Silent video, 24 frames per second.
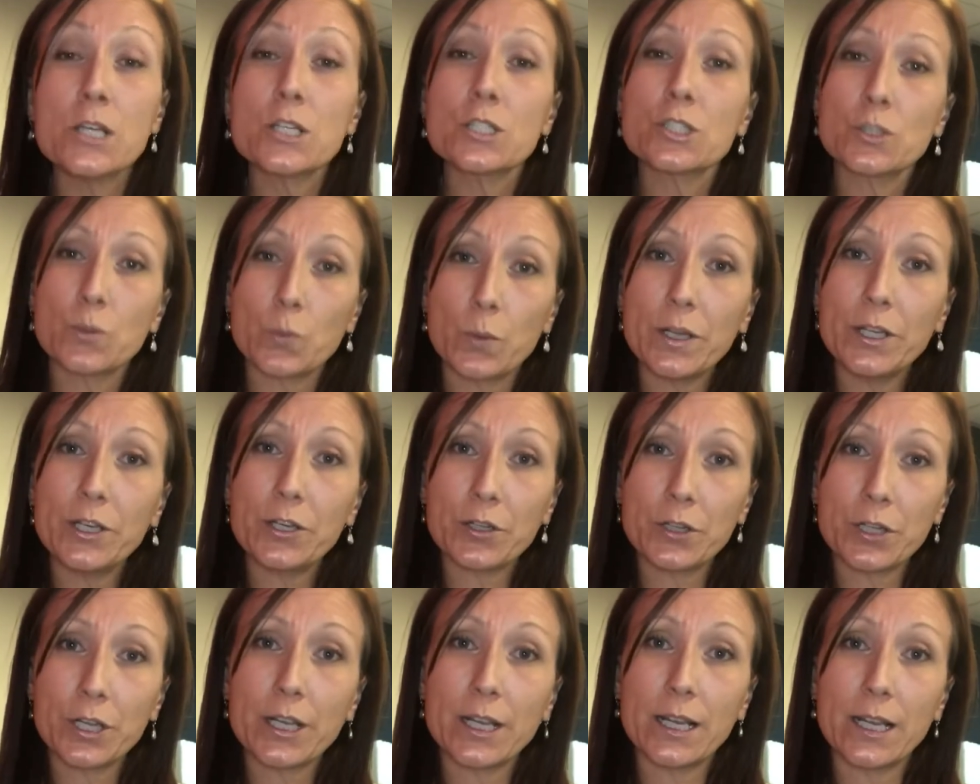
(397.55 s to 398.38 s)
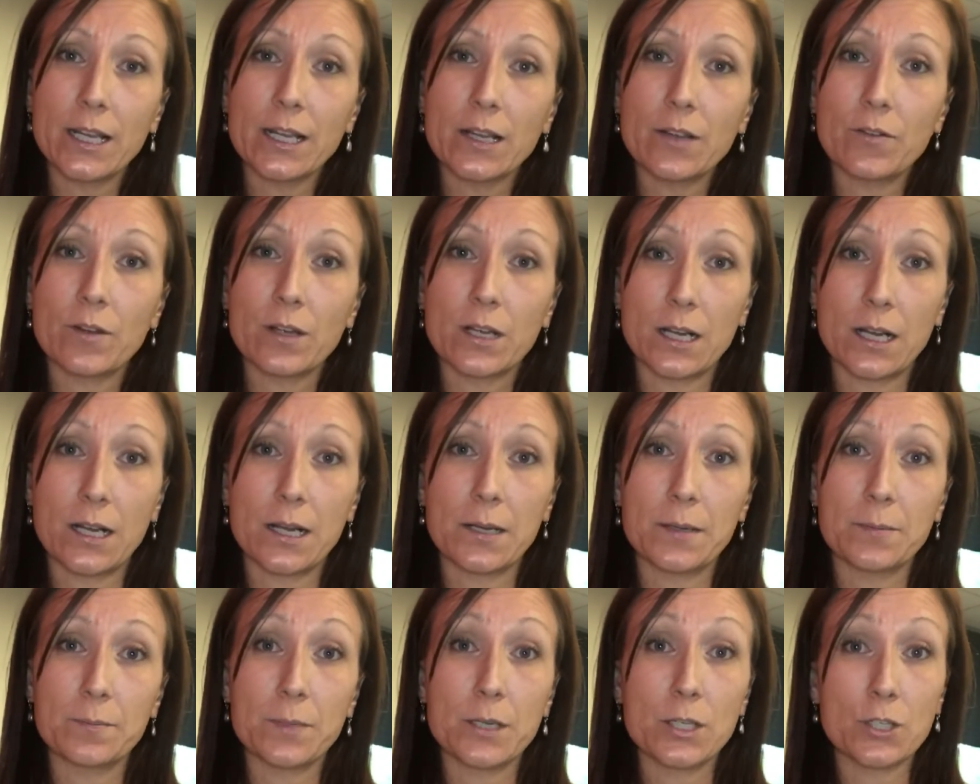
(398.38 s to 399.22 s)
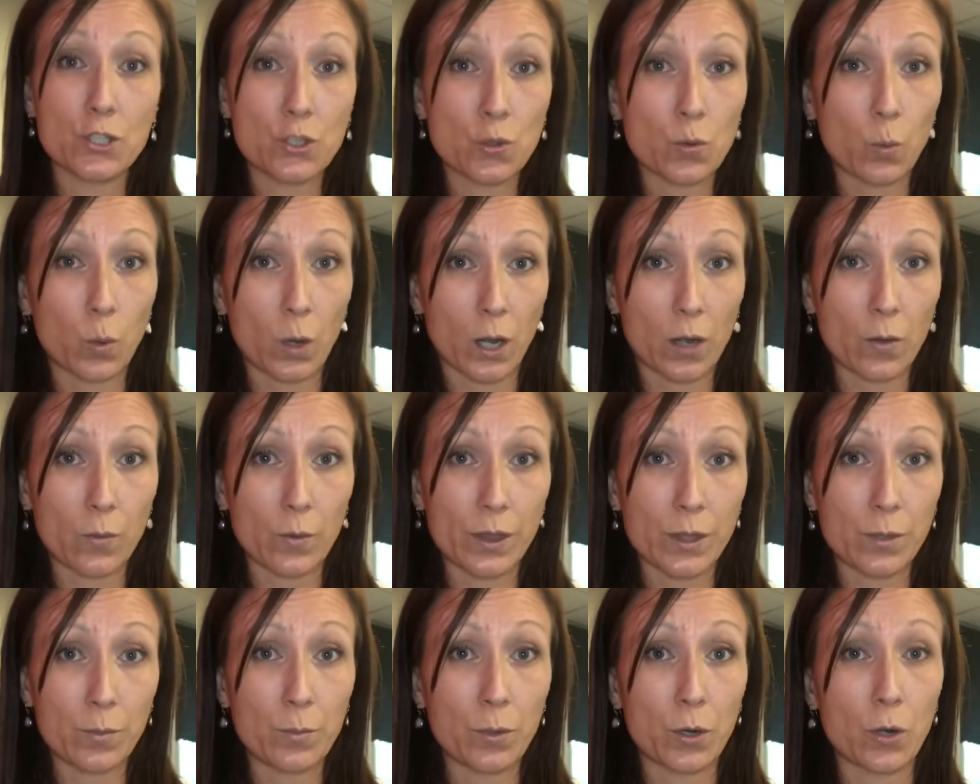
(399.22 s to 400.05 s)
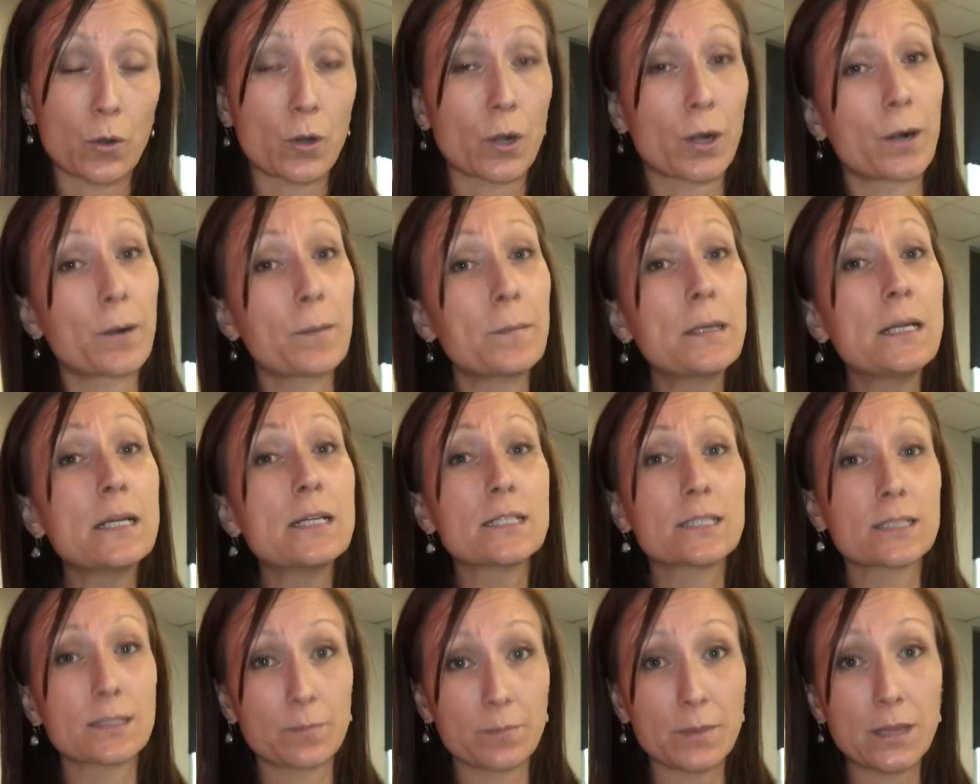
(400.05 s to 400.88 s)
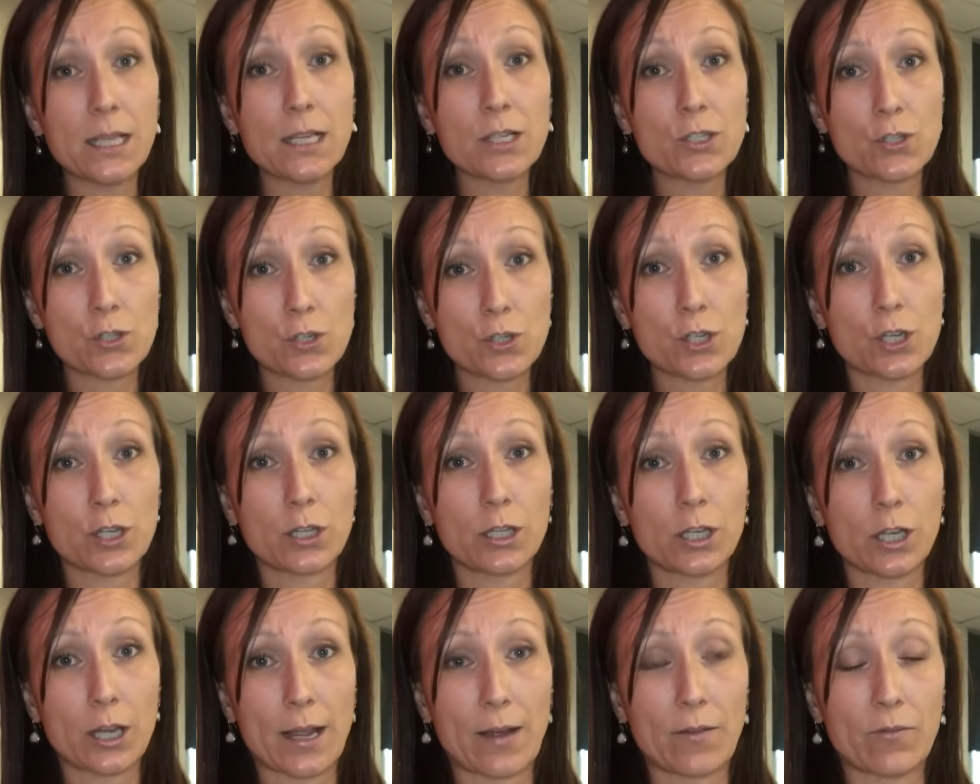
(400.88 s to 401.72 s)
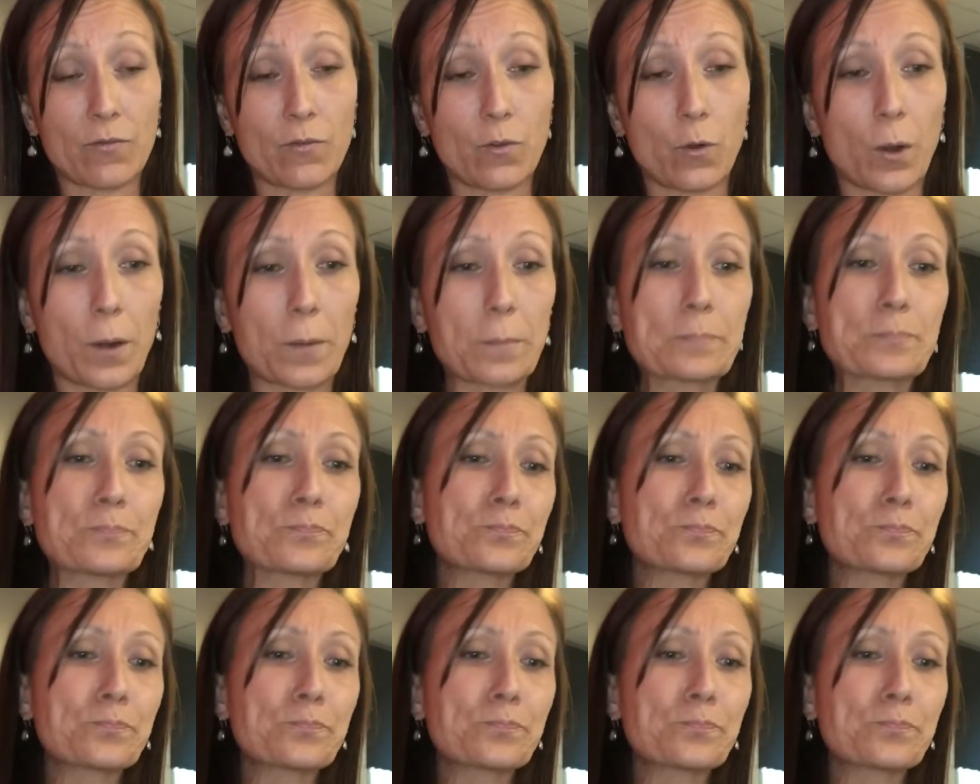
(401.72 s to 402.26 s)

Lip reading: So when you're looking to work with a broker, some things you should look out for.